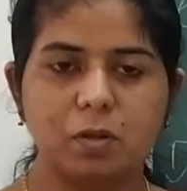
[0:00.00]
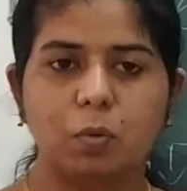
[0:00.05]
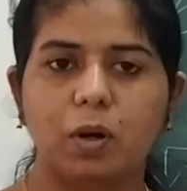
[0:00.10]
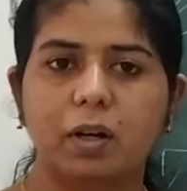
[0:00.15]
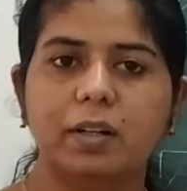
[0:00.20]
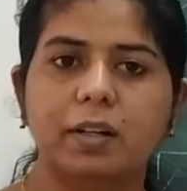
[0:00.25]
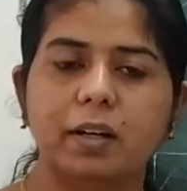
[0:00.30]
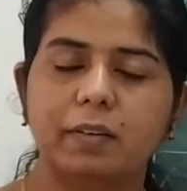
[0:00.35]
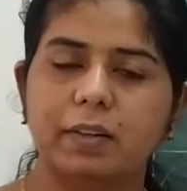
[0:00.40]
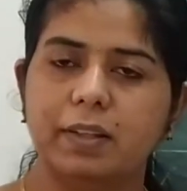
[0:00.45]

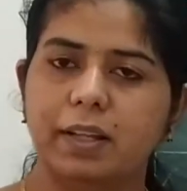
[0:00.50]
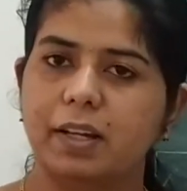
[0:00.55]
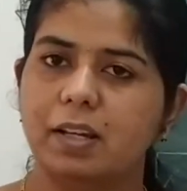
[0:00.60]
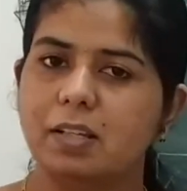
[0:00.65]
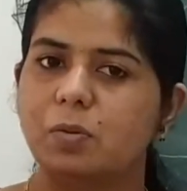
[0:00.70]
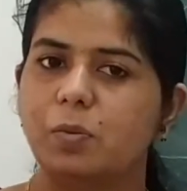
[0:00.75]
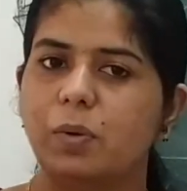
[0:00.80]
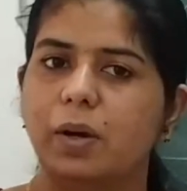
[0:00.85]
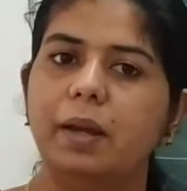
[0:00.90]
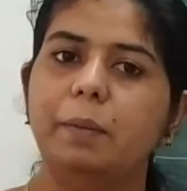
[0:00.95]
So whatever,
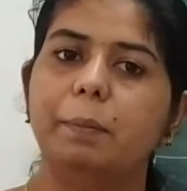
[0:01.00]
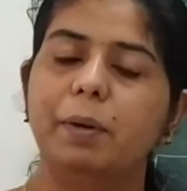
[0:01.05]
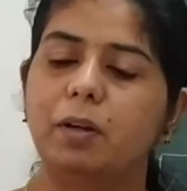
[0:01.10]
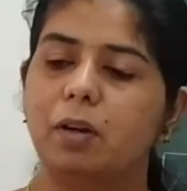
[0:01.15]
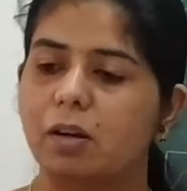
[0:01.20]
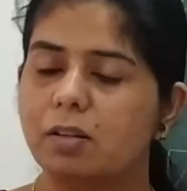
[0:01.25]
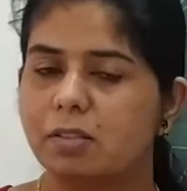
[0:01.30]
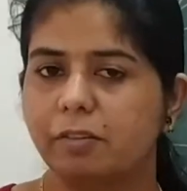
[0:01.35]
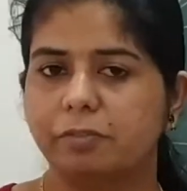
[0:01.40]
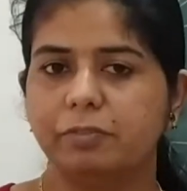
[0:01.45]
that is why,
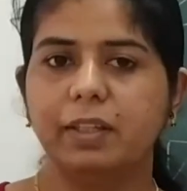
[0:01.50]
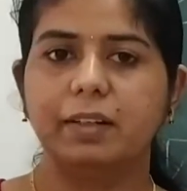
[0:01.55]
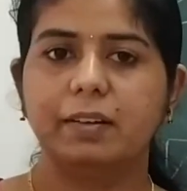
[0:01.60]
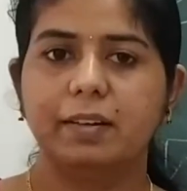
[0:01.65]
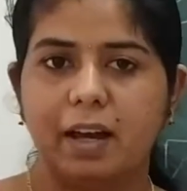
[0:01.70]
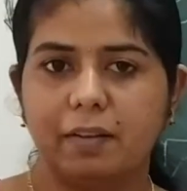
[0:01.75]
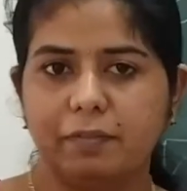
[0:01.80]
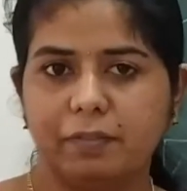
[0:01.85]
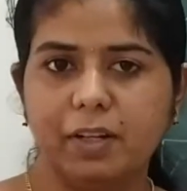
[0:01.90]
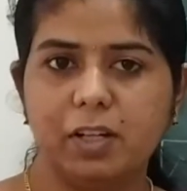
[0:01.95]
because of
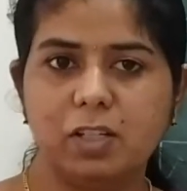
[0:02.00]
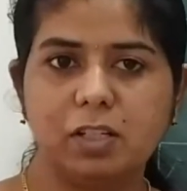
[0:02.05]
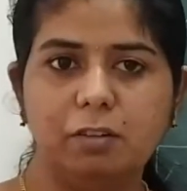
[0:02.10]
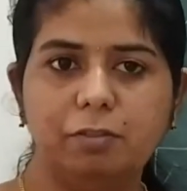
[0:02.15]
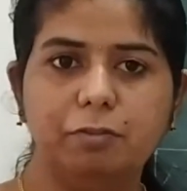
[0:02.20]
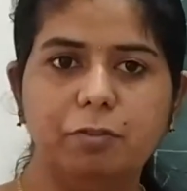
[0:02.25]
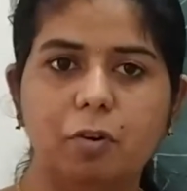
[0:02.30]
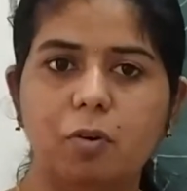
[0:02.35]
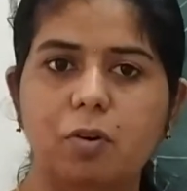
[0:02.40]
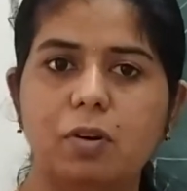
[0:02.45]
the
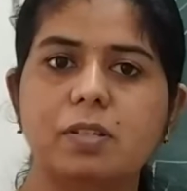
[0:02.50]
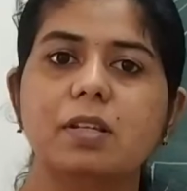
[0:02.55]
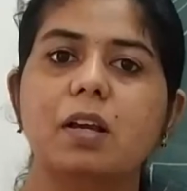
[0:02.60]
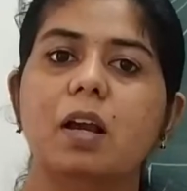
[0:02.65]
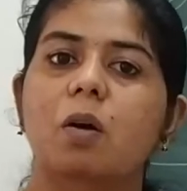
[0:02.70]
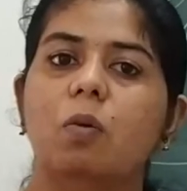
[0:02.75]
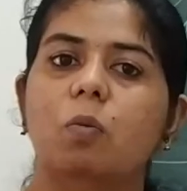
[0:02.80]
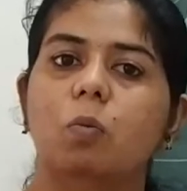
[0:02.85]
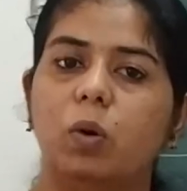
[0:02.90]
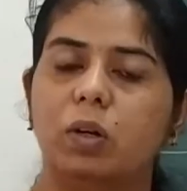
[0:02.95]
gravitational
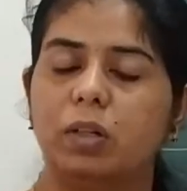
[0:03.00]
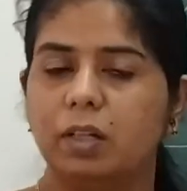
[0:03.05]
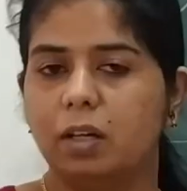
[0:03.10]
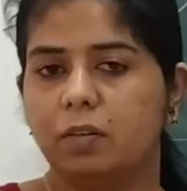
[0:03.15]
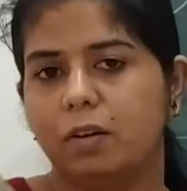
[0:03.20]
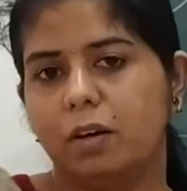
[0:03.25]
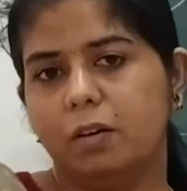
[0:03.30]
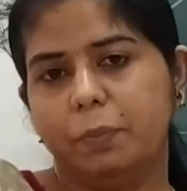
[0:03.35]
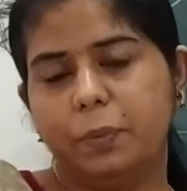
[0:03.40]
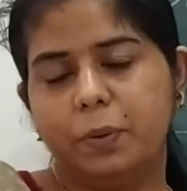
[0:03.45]
force,
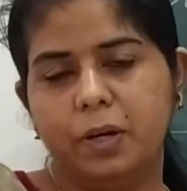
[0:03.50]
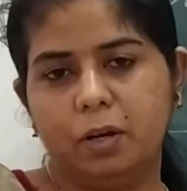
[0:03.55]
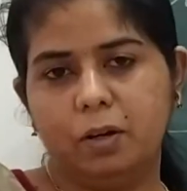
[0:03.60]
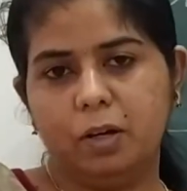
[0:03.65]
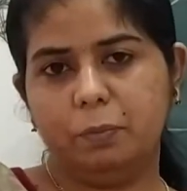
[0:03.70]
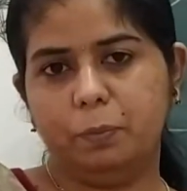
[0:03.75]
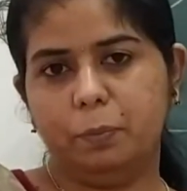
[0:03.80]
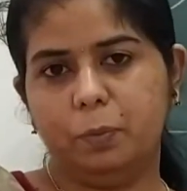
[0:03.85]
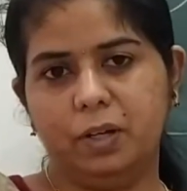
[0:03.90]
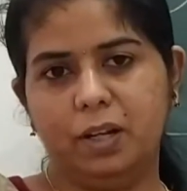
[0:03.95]
whatever we
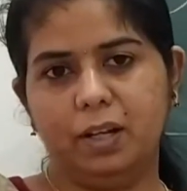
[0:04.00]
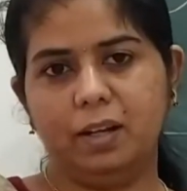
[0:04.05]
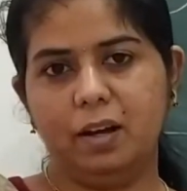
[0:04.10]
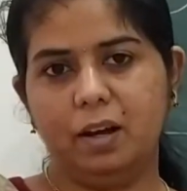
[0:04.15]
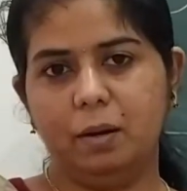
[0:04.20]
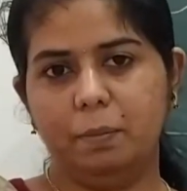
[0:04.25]
are